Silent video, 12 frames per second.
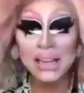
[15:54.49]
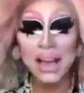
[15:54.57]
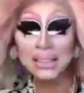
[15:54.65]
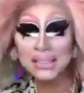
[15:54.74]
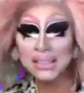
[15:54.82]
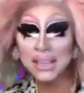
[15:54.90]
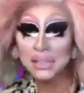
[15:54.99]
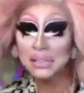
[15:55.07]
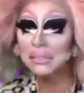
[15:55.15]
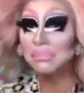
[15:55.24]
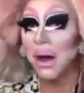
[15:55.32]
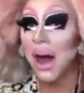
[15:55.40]
Yes,
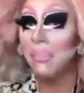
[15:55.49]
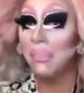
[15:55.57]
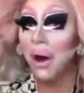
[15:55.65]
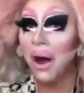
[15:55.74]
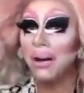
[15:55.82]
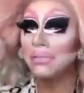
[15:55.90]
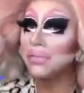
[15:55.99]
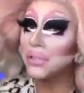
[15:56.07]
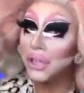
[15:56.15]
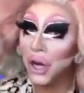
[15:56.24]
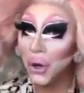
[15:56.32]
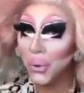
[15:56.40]
sis, pop off,
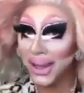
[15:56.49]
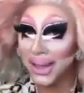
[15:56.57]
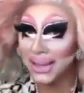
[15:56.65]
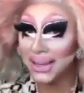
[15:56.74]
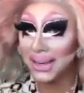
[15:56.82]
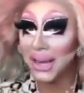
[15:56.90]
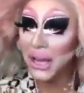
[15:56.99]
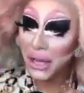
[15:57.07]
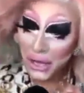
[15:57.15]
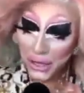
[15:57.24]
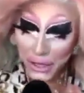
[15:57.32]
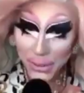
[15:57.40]
go in.
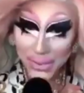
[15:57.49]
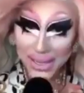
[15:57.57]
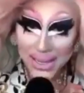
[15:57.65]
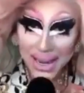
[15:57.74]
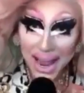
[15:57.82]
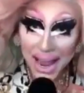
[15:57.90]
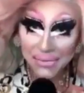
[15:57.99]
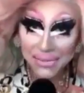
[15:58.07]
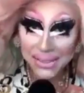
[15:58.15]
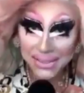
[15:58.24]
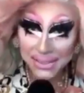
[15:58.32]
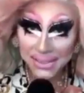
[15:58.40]
You didn't have
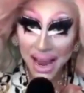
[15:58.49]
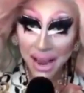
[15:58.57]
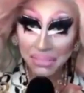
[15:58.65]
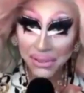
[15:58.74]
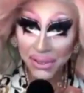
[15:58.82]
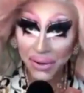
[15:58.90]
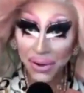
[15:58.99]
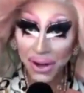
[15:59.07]
to snap so